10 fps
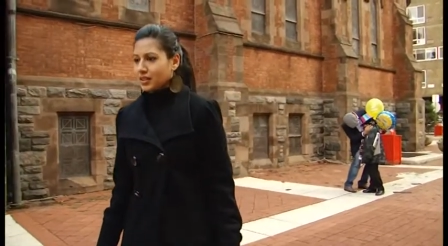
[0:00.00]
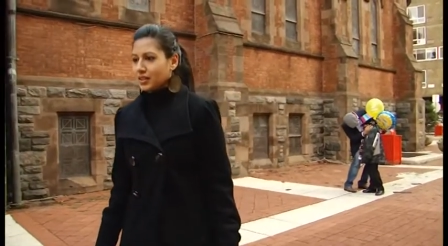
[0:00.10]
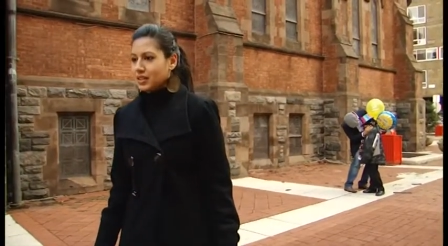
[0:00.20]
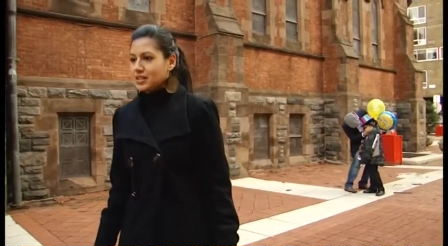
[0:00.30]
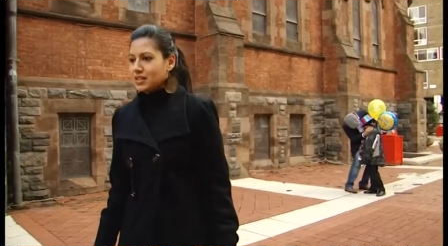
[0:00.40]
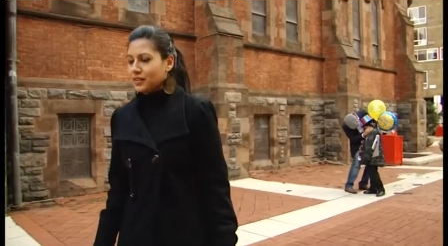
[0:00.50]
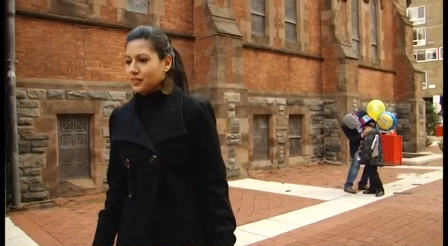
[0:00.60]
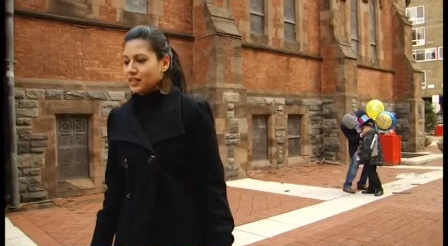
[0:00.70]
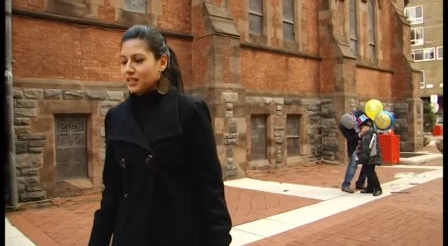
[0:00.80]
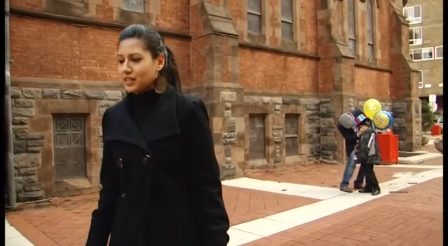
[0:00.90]
Kids have
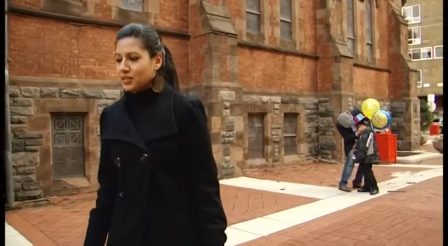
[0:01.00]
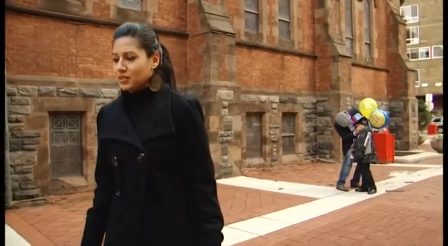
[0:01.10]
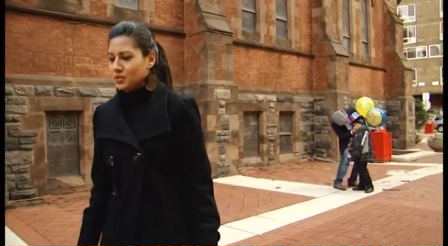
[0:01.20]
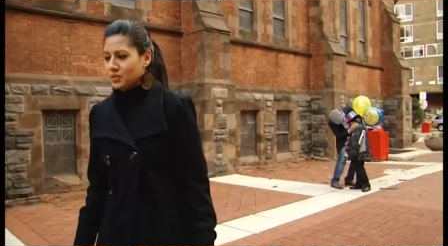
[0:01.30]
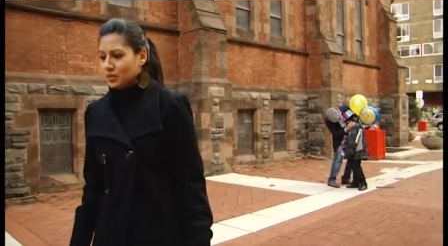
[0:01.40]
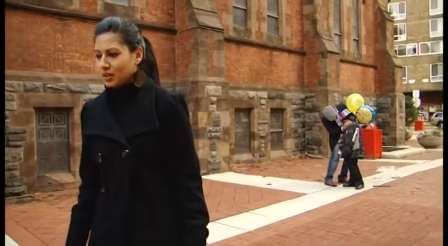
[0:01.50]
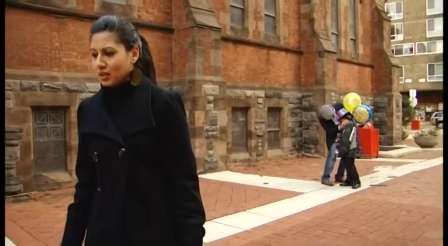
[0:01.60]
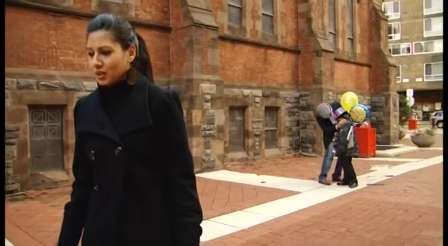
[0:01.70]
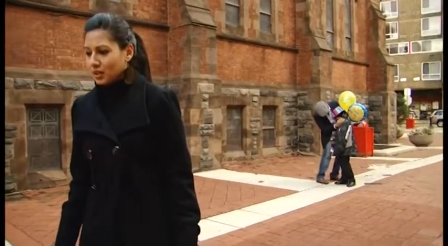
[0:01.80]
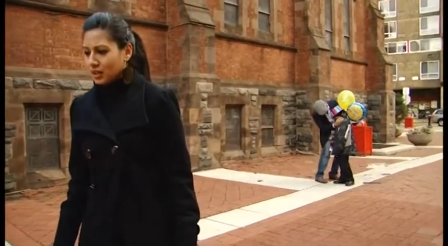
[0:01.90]
feelings too.
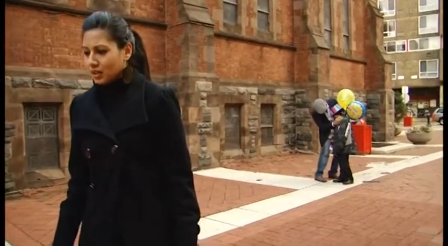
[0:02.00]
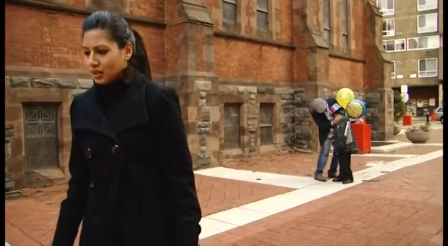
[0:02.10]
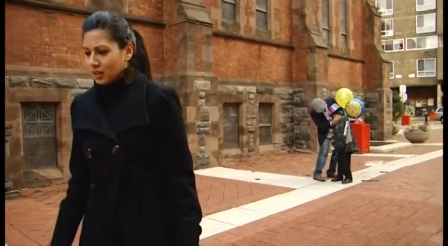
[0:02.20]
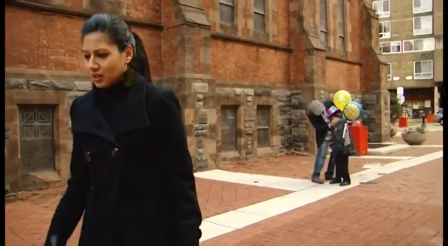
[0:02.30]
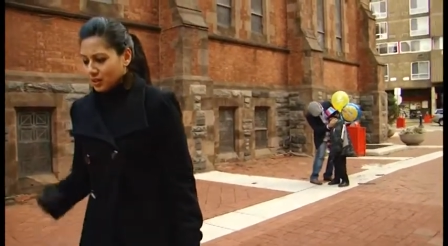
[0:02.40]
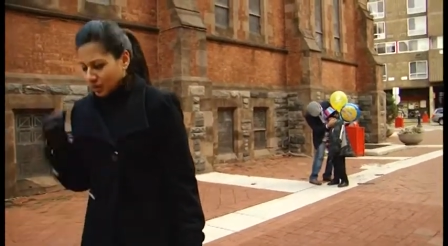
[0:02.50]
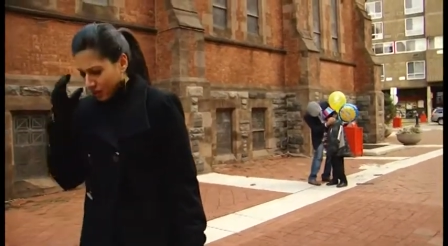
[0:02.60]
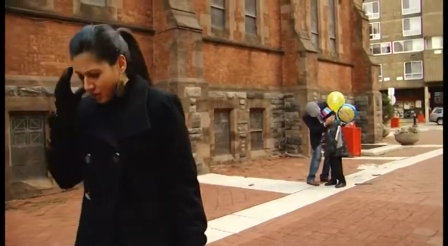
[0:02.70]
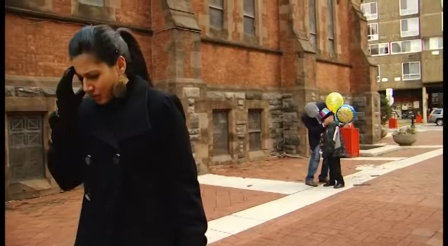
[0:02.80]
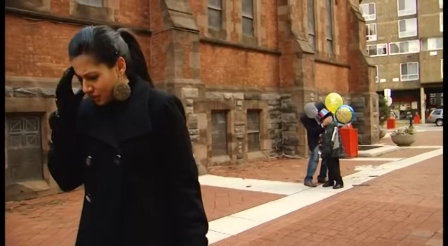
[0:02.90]

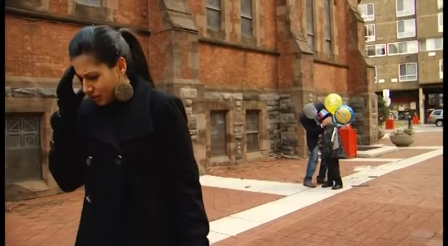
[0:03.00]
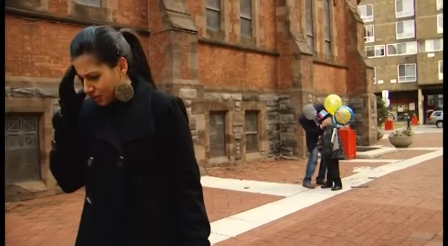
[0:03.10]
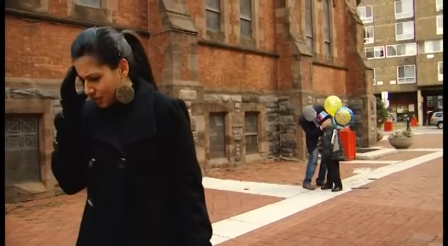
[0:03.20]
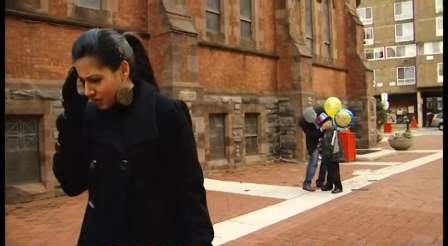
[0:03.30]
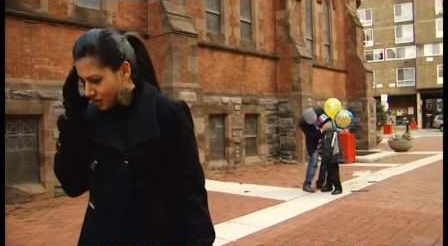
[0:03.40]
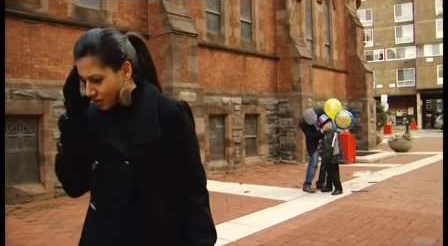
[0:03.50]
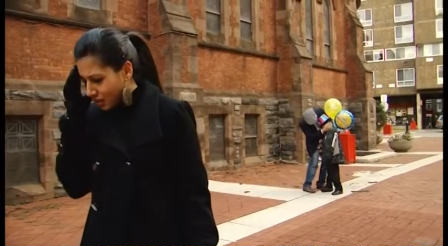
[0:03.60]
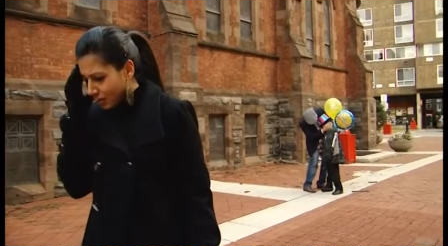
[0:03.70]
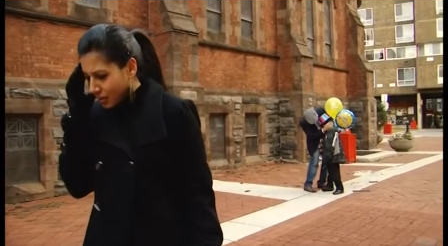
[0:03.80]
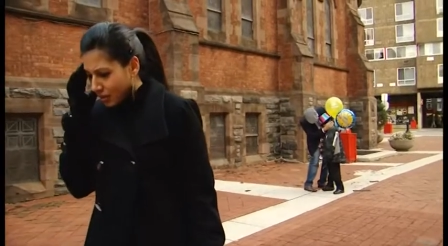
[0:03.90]
You know,
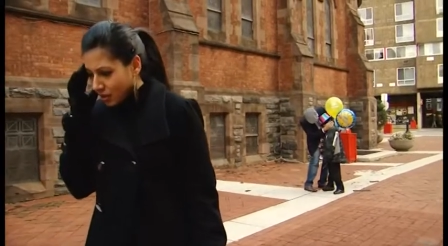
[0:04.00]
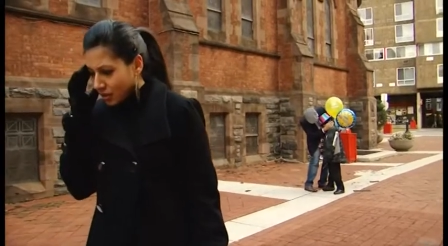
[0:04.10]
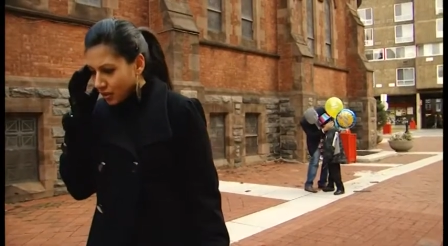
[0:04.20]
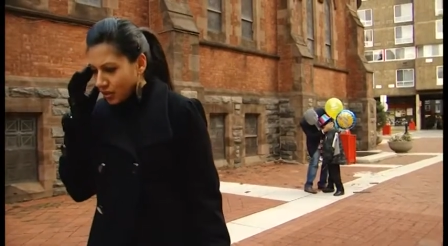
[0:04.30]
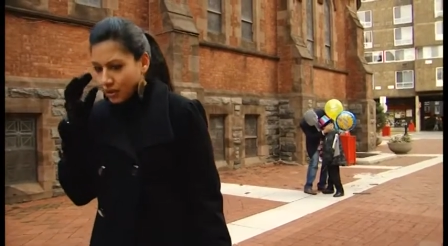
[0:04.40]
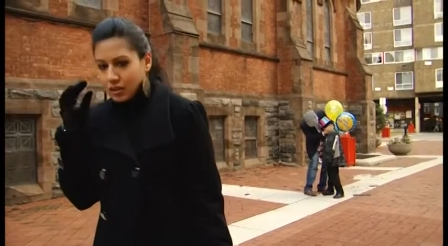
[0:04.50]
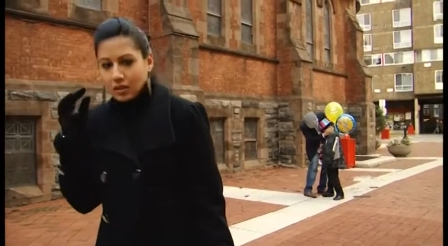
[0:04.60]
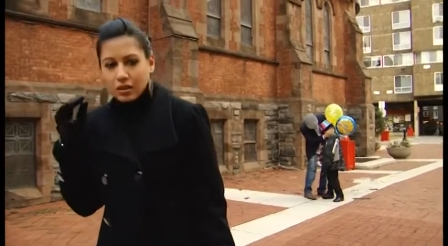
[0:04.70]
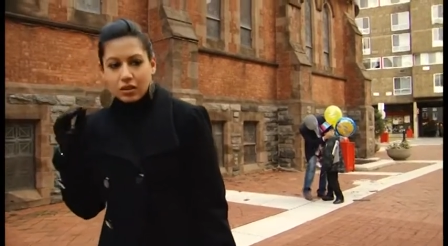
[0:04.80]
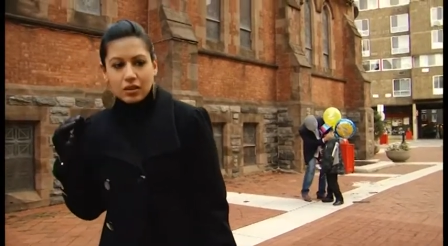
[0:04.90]
Oprah wouldn't act like that.
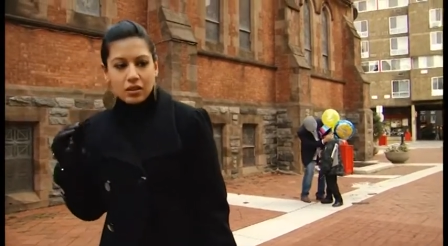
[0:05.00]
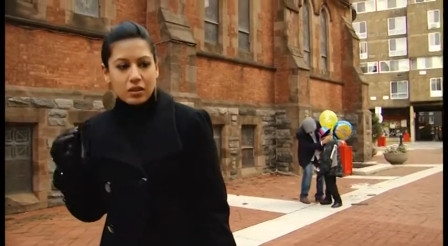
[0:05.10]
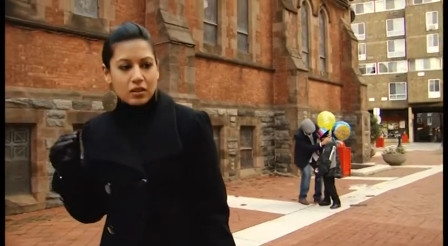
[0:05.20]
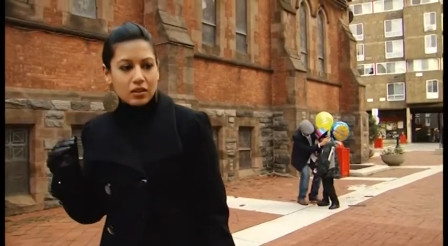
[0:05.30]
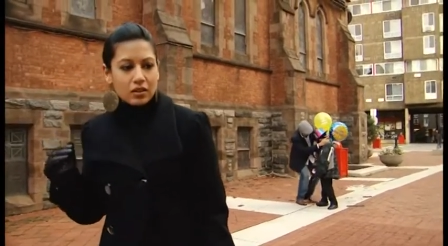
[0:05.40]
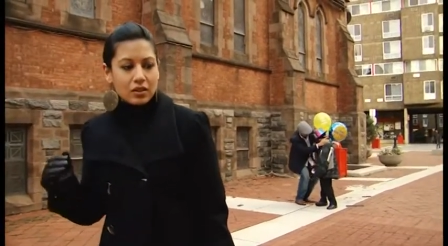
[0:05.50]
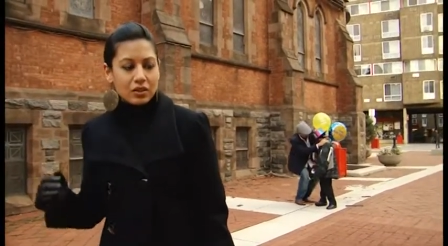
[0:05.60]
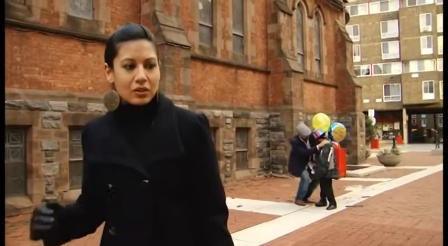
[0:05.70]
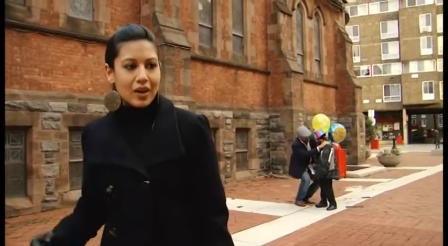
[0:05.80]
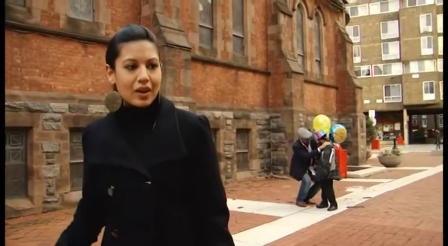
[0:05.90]

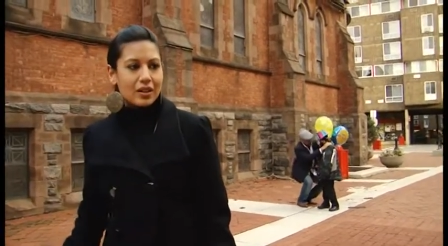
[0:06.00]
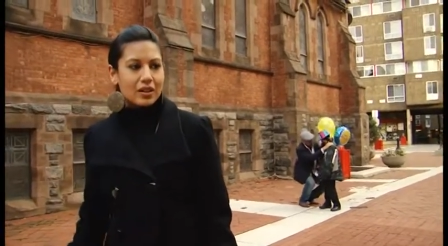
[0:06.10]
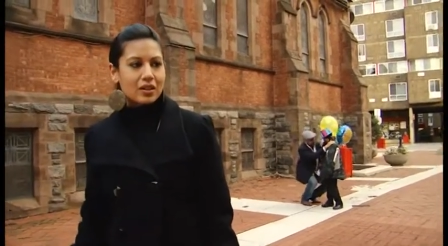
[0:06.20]
You're right.